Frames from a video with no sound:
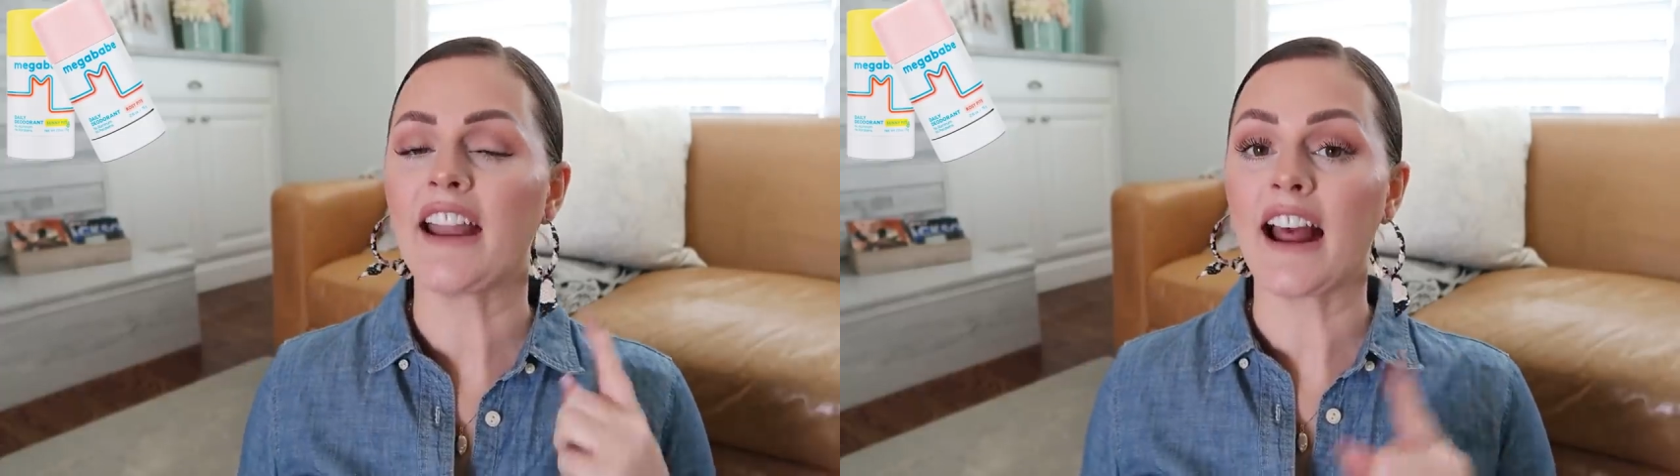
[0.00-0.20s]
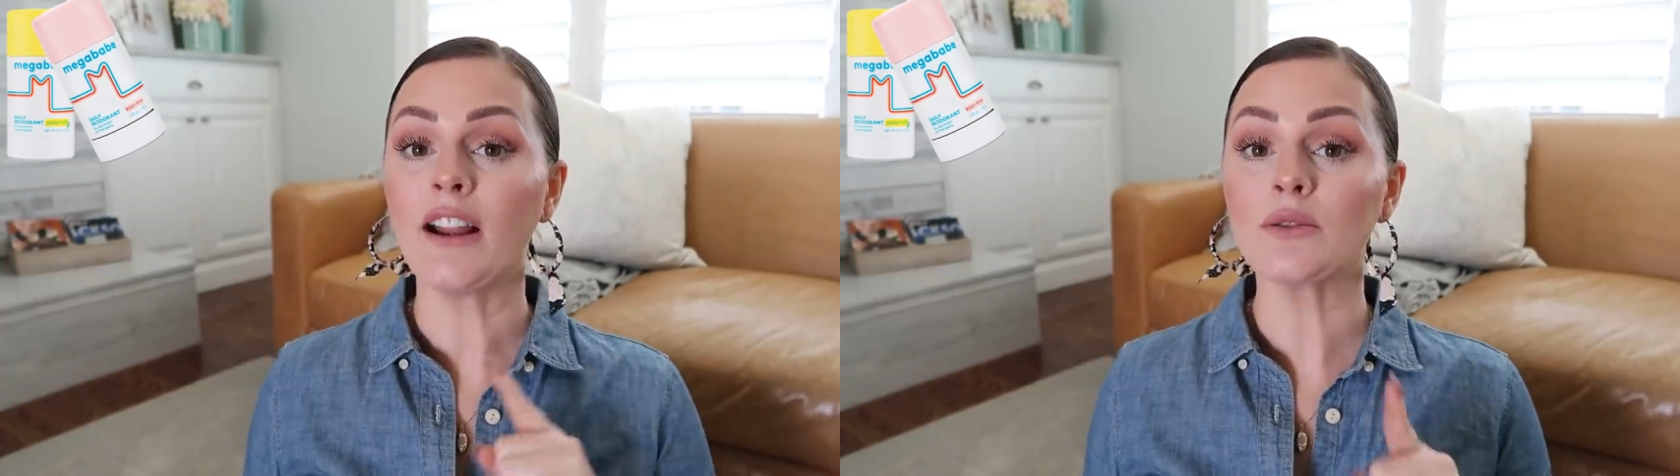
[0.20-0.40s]

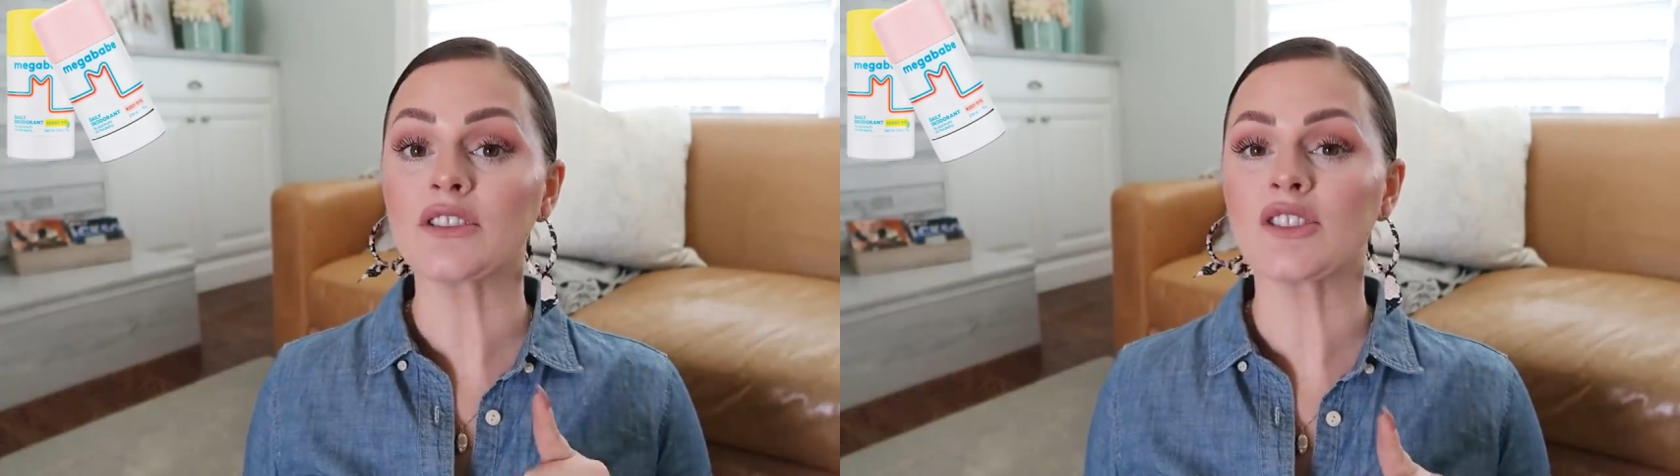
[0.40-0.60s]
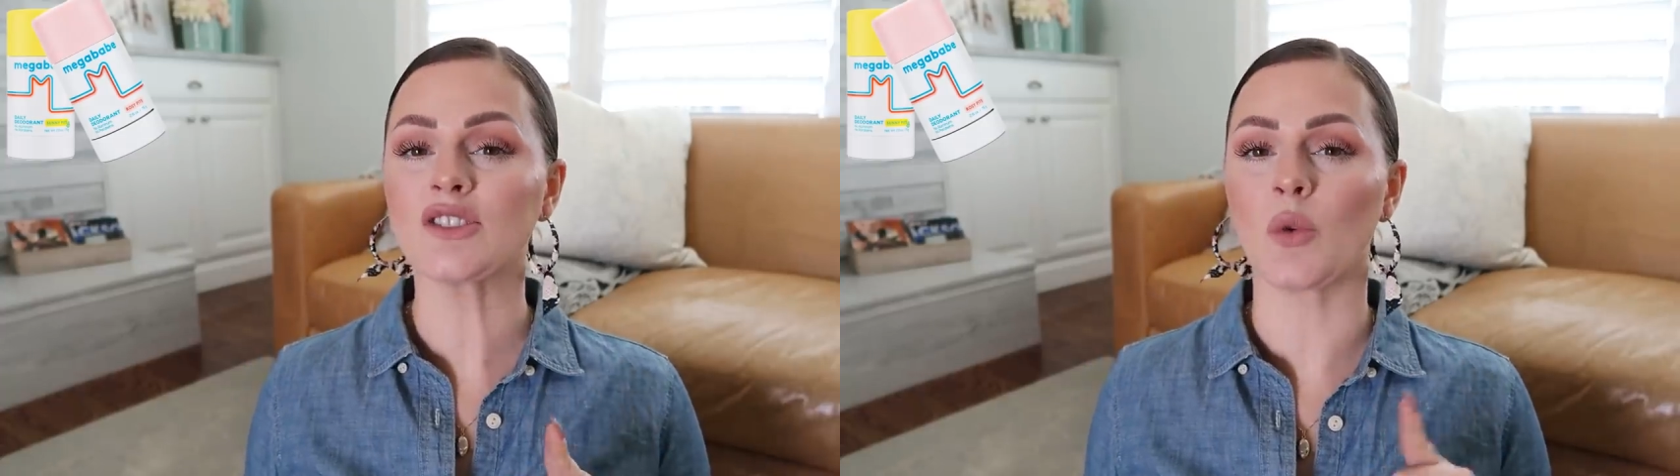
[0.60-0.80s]
and I don't
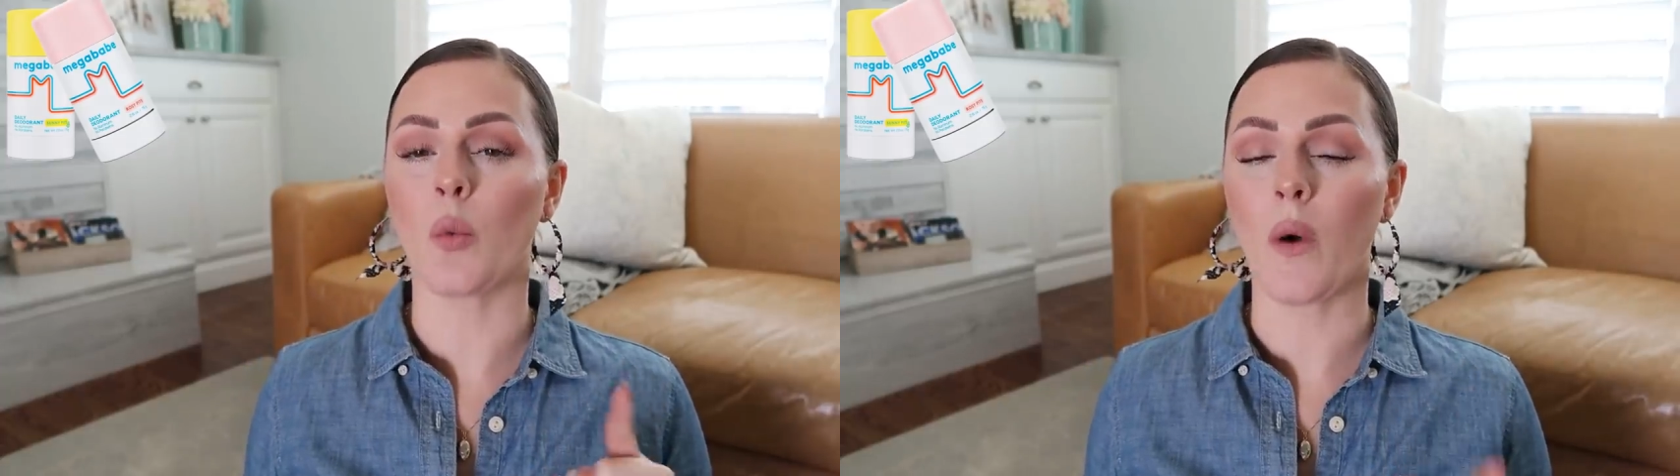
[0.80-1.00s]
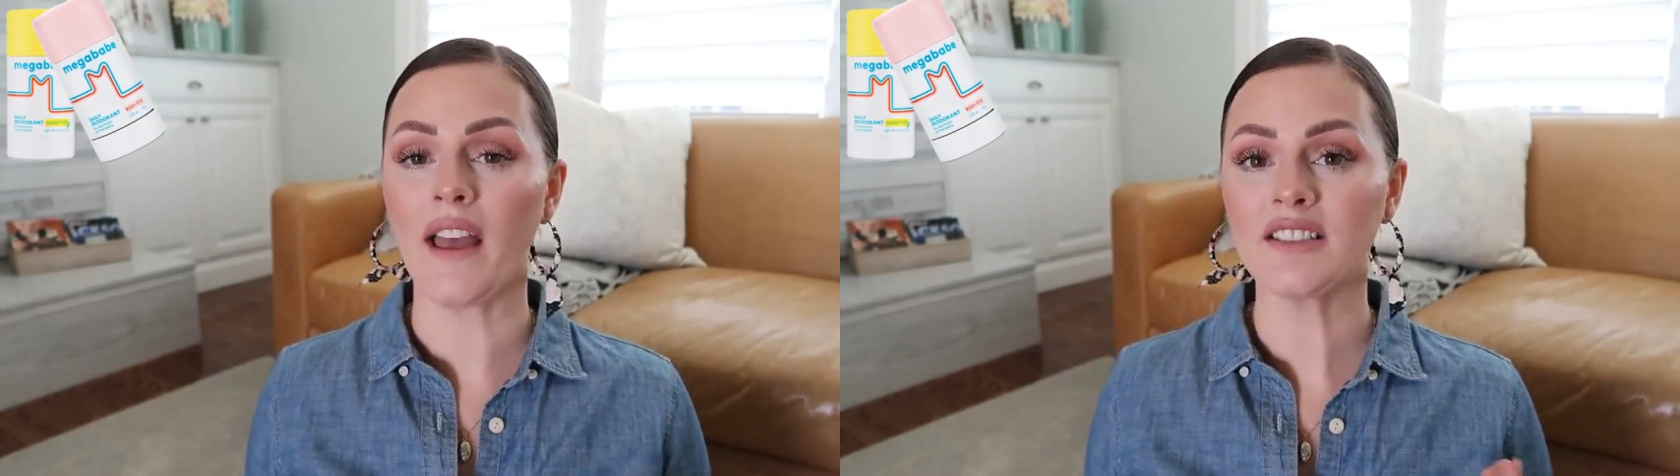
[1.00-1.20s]

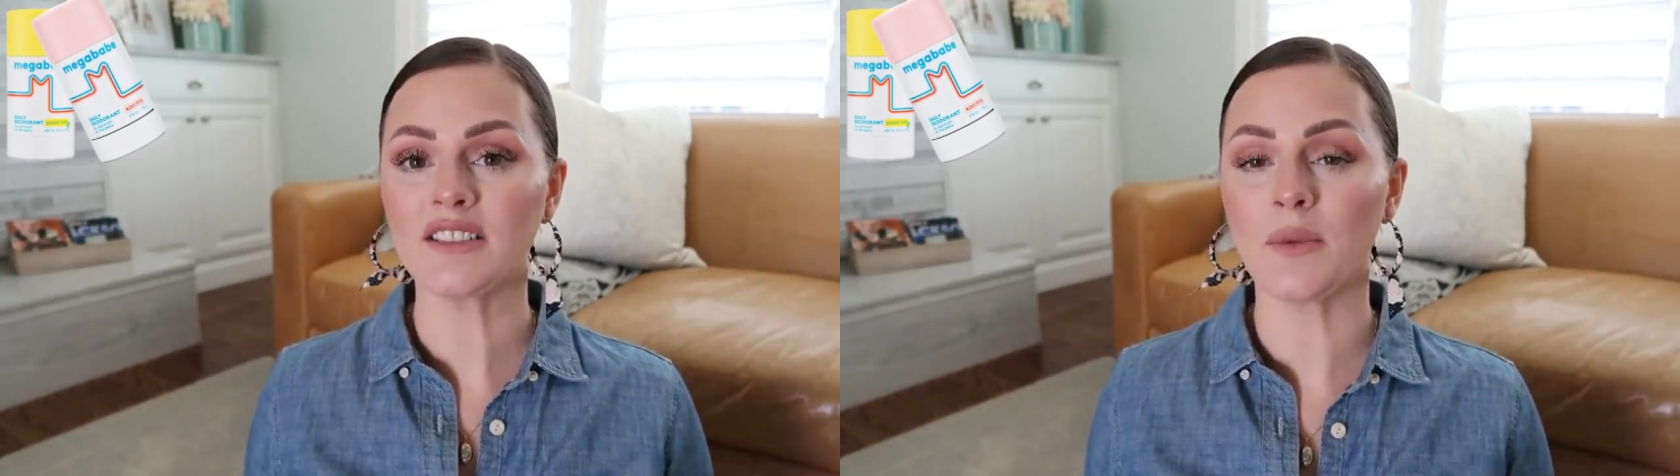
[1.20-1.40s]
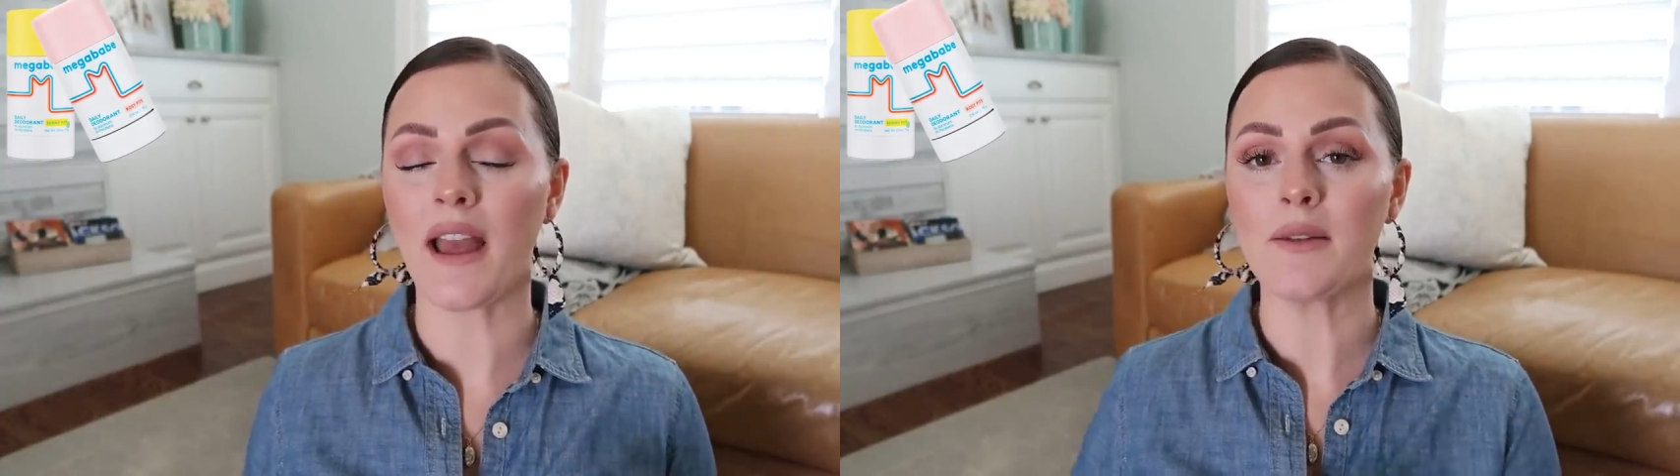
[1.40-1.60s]
sweat
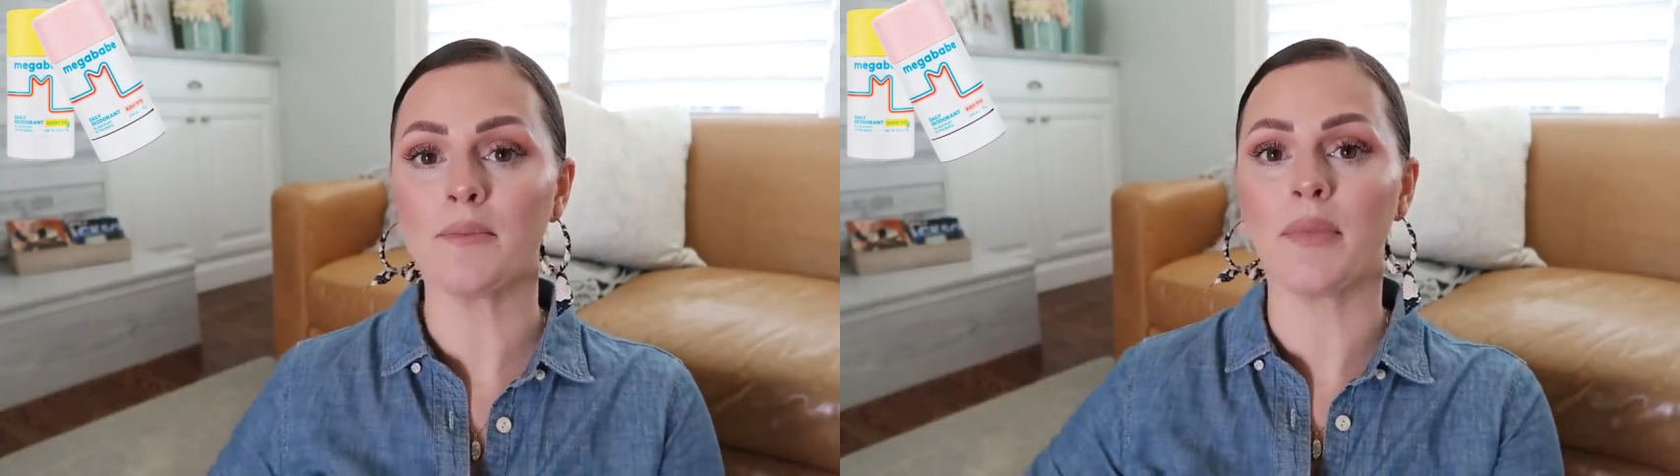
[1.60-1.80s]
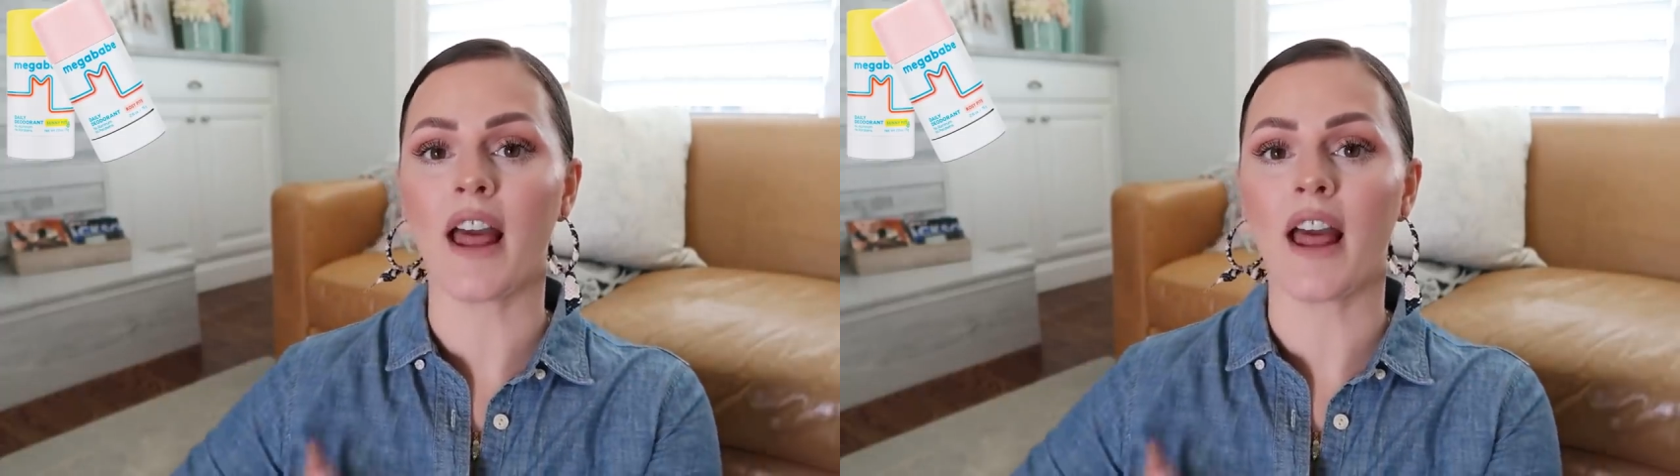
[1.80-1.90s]
sweat,